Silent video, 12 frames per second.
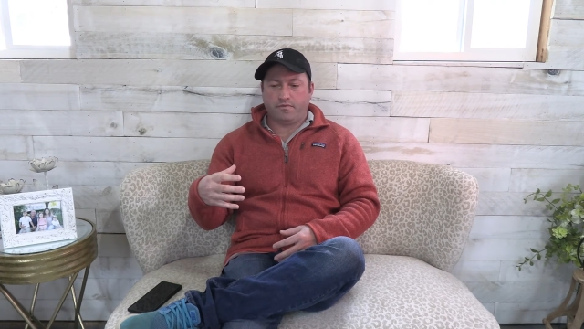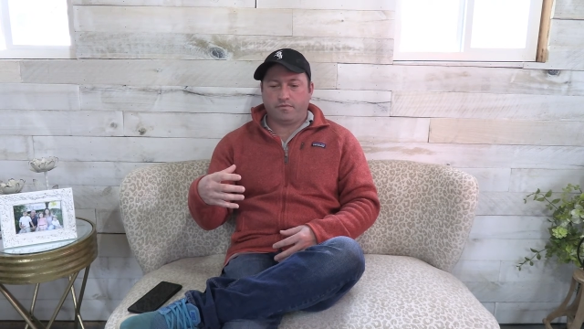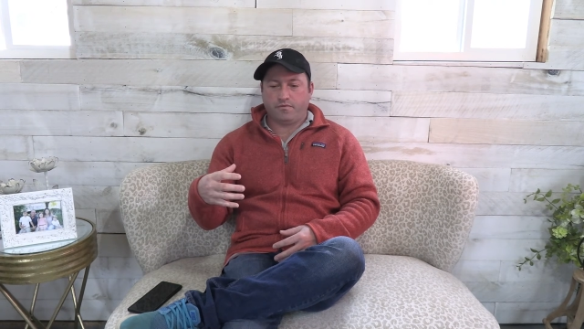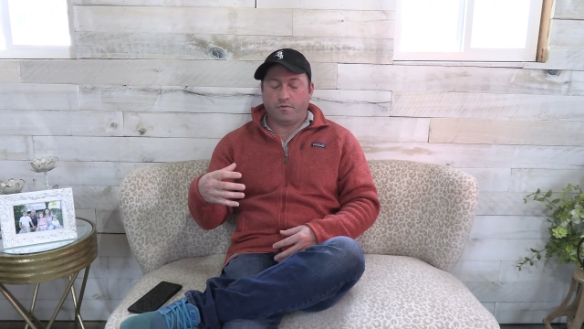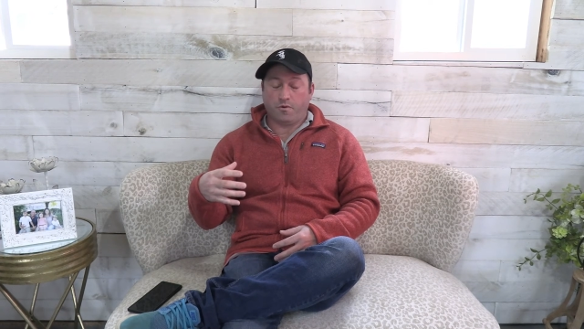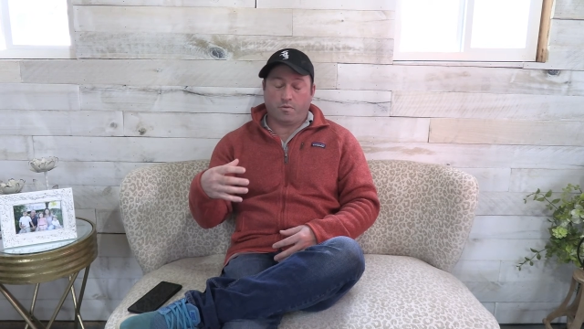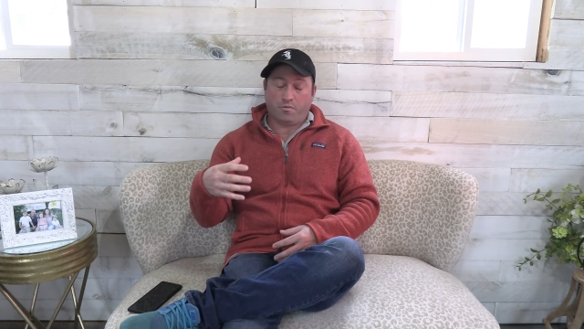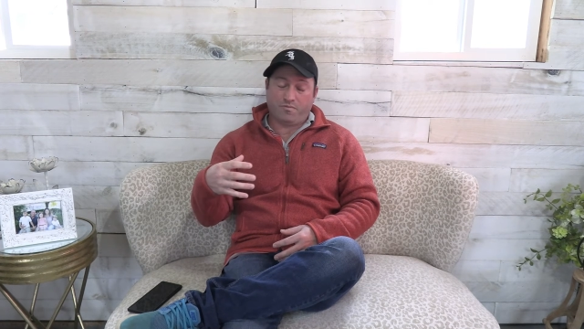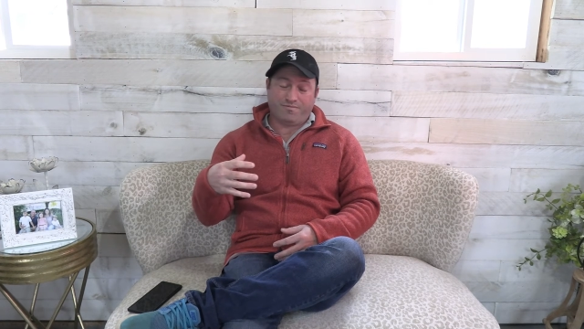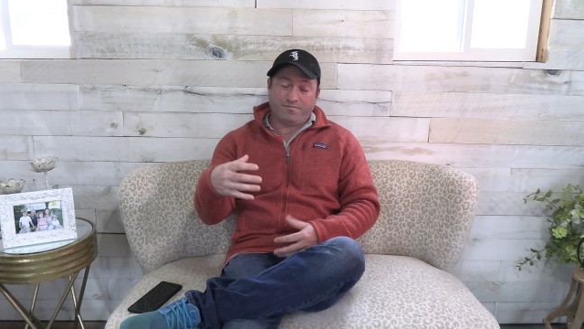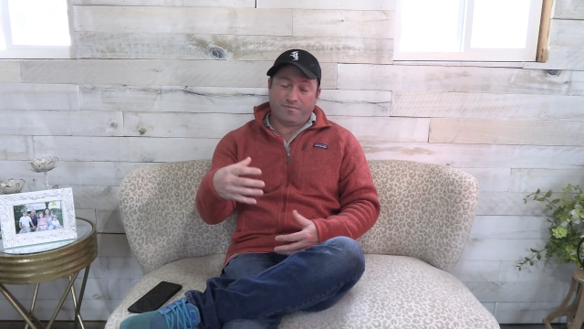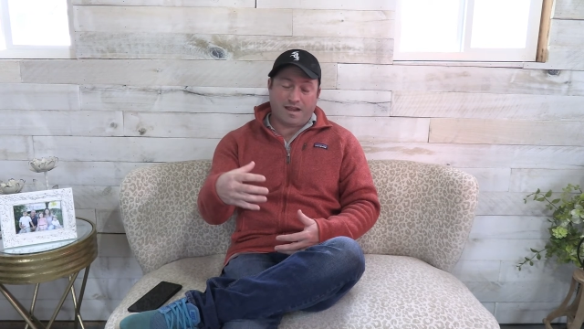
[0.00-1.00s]
for
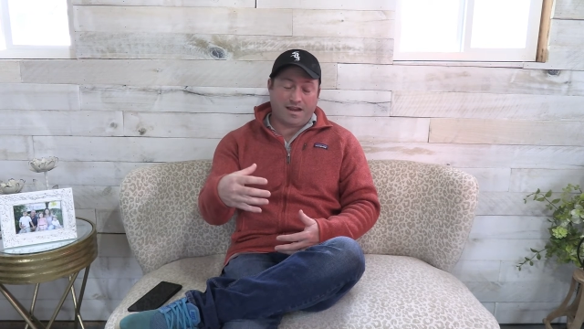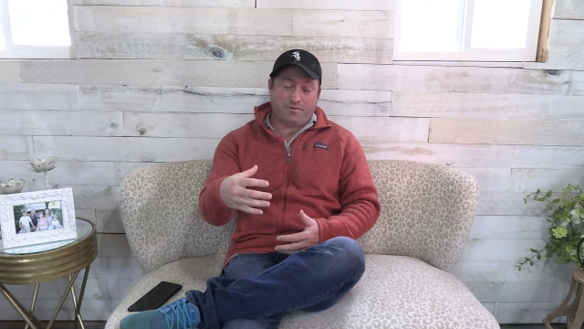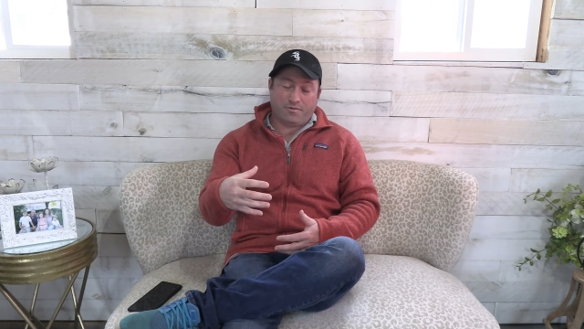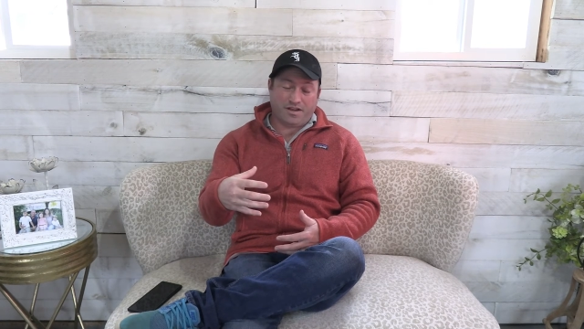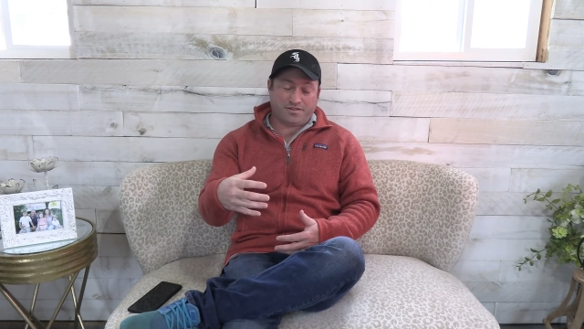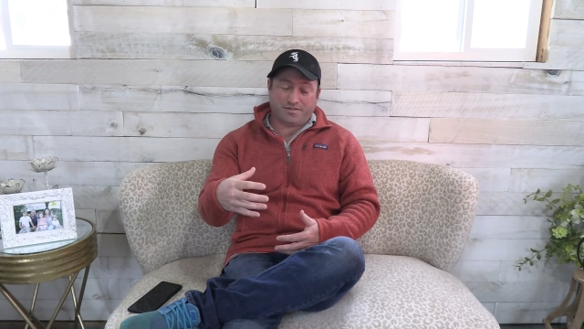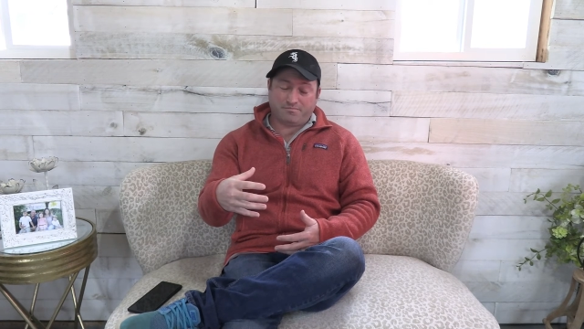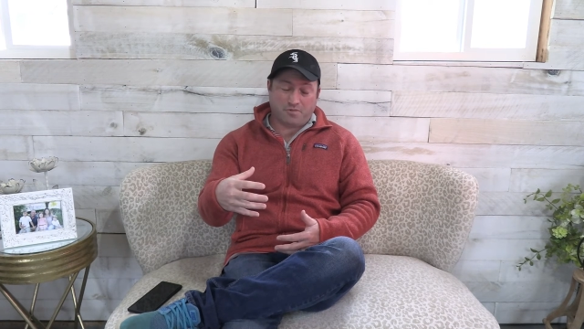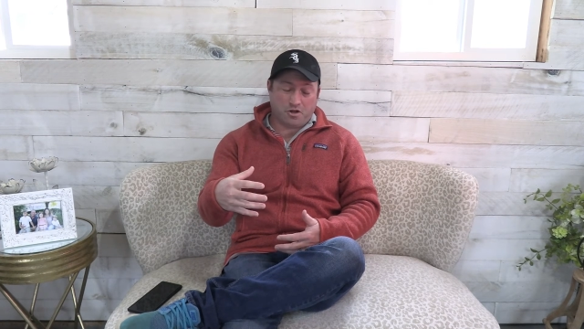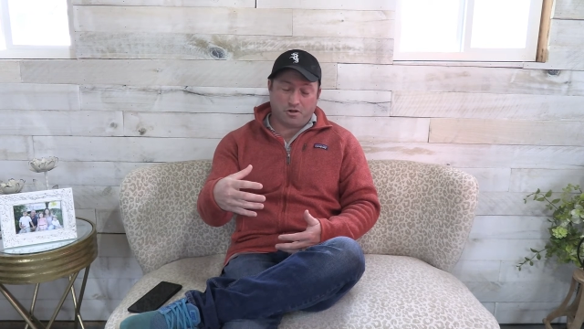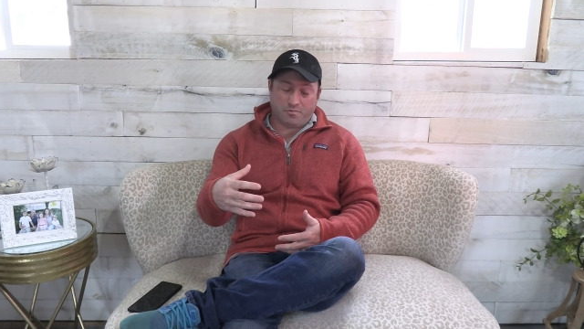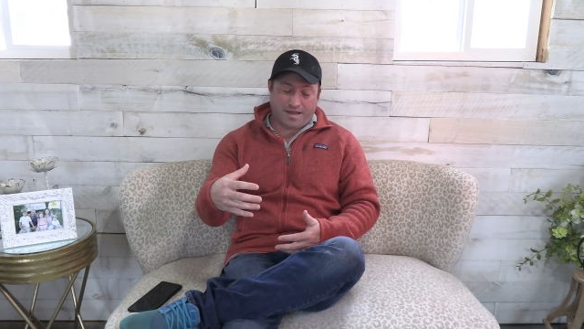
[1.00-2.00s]
any reason,
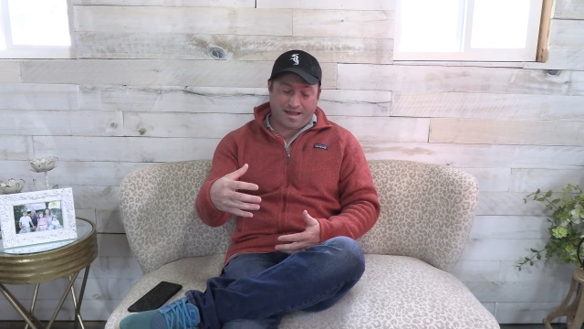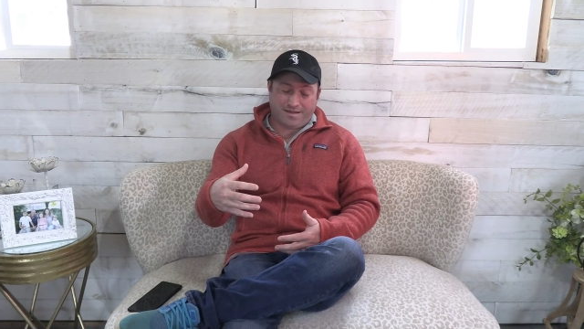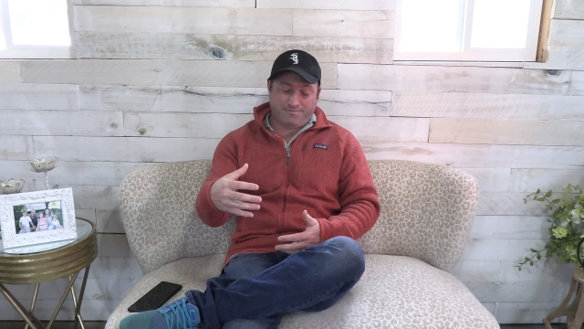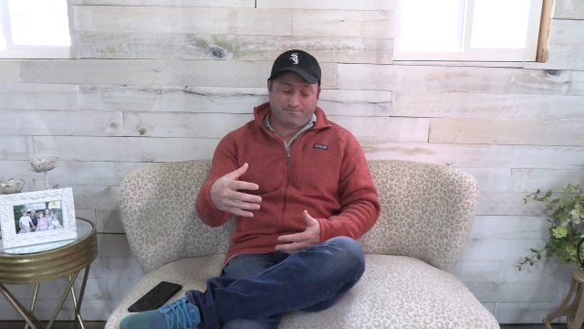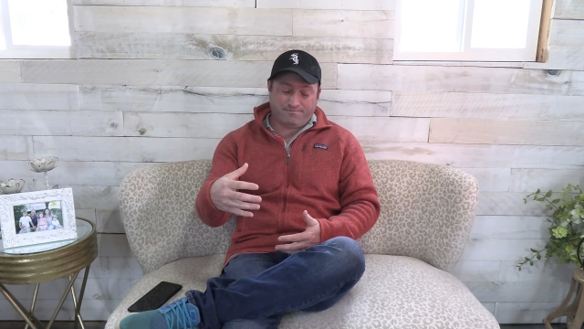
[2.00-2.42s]
good or bad,